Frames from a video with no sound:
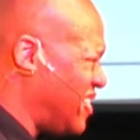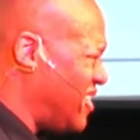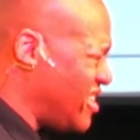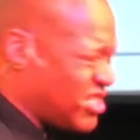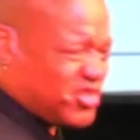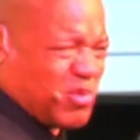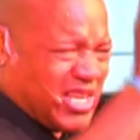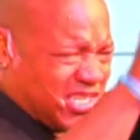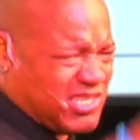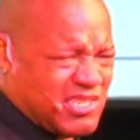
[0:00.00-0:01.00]
This is why
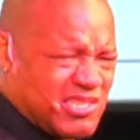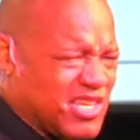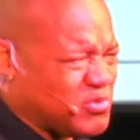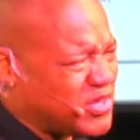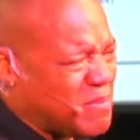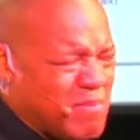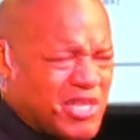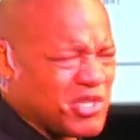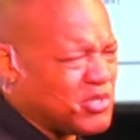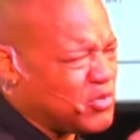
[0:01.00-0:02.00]
Jesus says, with the
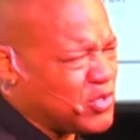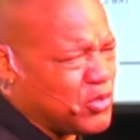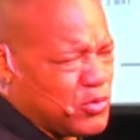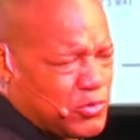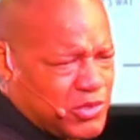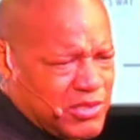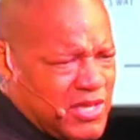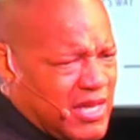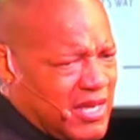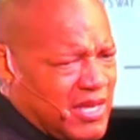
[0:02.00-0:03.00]
measure you use,
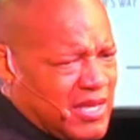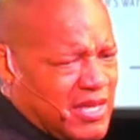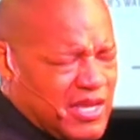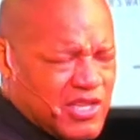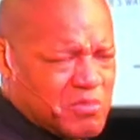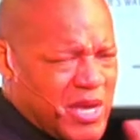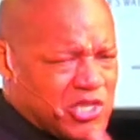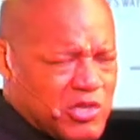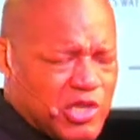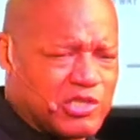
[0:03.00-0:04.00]
it is
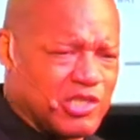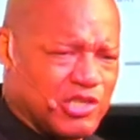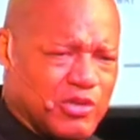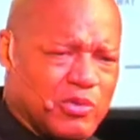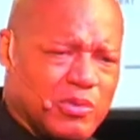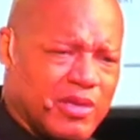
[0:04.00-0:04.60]
measured unto you.